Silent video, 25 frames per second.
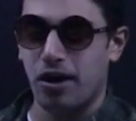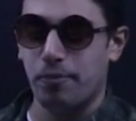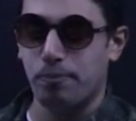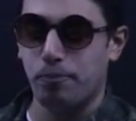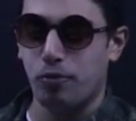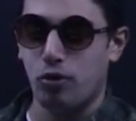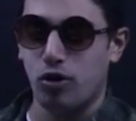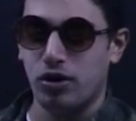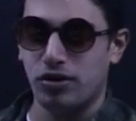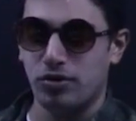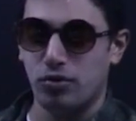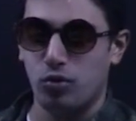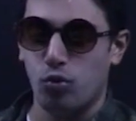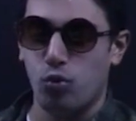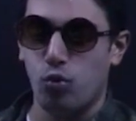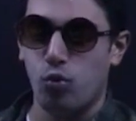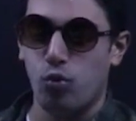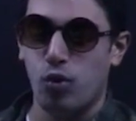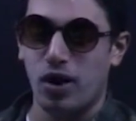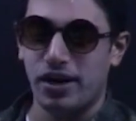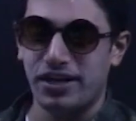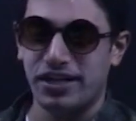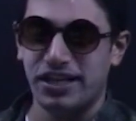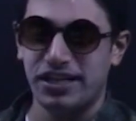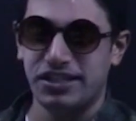upon
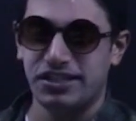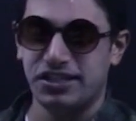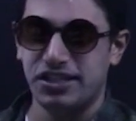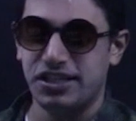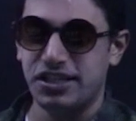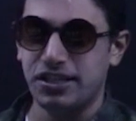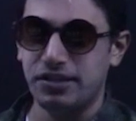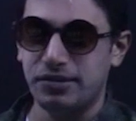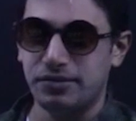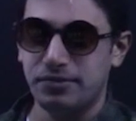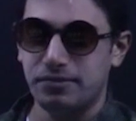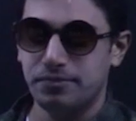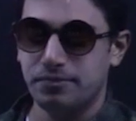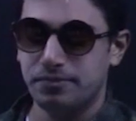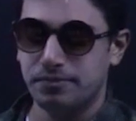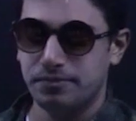180.